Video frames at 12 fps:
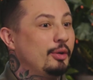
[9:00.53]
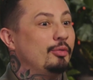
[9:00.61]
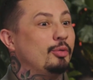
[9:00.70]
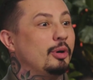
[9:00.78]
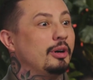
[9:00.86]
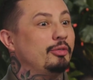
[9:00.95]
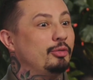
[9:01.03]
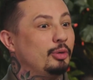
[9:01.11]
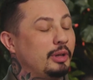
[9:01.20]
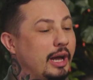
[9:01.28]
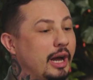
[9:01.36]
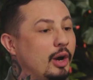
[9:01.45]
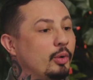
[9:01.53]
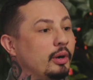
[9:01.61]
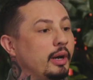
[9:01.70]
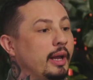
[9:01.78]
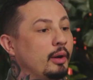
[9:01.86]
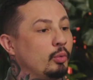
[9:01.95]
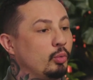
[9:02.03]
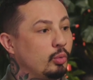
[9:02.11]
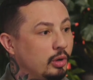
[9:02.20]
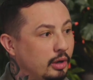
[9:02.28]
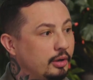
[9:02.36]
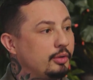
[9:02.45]
for a full hour and
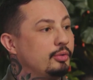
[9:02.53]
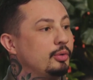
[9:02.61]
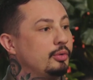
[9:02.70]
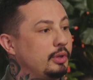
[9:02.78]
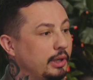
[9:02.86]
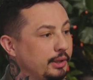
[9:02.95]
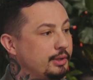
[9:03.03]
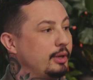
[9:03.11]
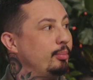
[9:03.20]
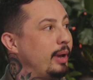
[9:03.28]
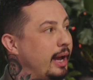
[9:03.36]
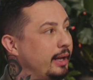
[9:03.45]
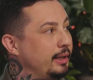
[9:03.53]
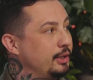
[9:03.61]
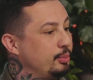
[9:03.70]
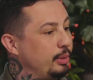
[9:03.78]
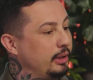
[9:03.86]
work through things and manage